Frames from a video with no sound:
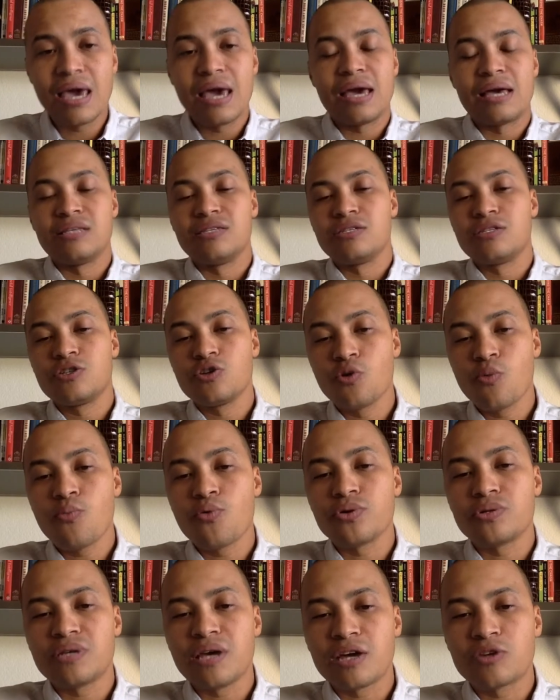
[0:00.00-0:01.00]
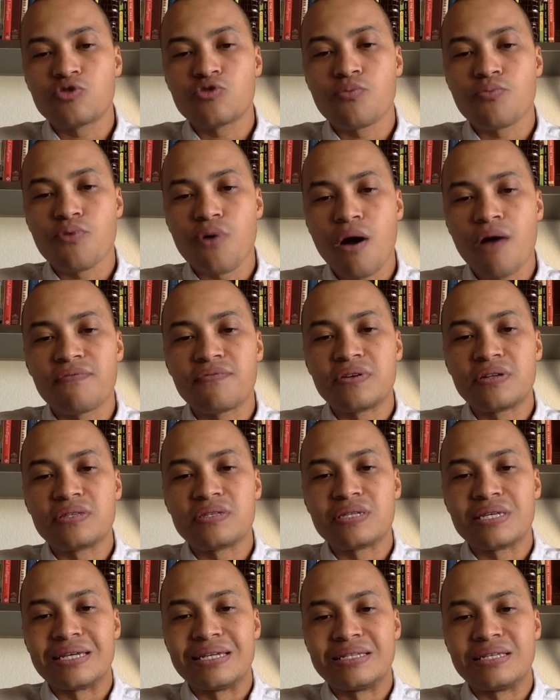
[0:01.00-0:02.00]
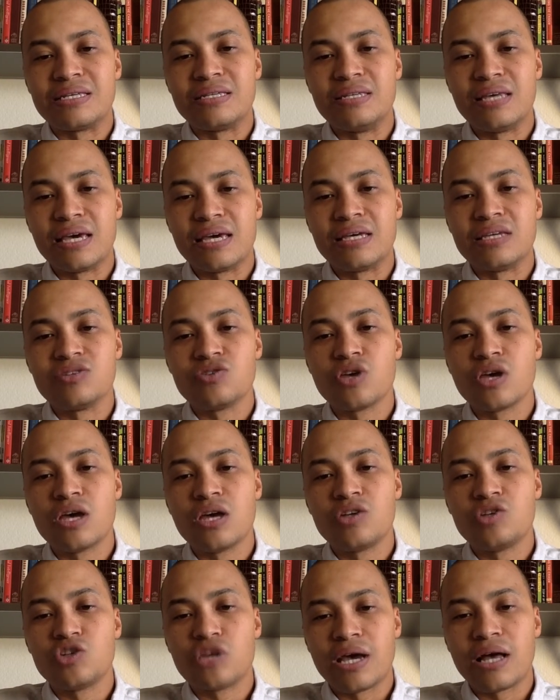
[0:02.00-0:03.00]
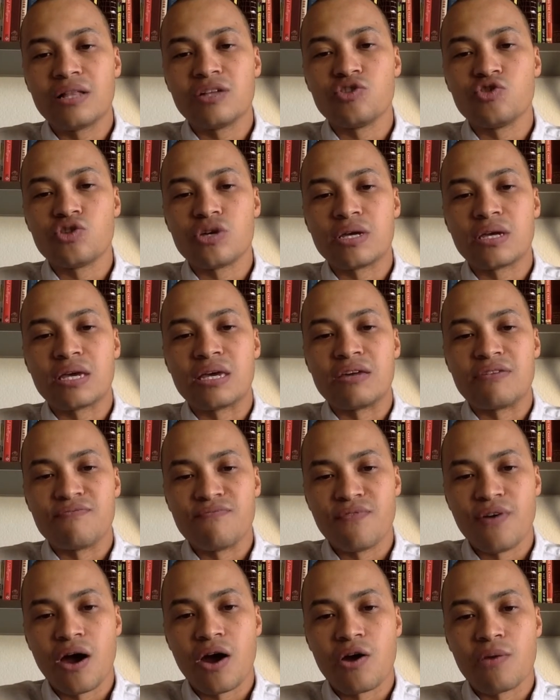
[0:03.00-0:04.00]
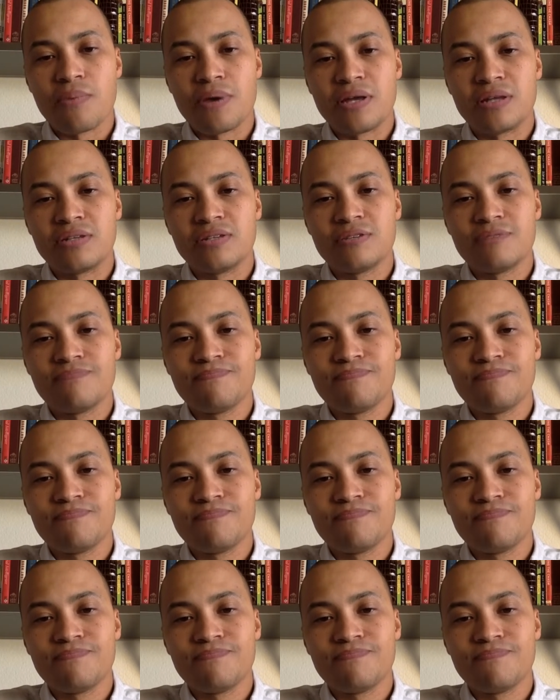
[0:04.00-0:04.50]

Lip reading: and still protect your profits in today's challenging environment.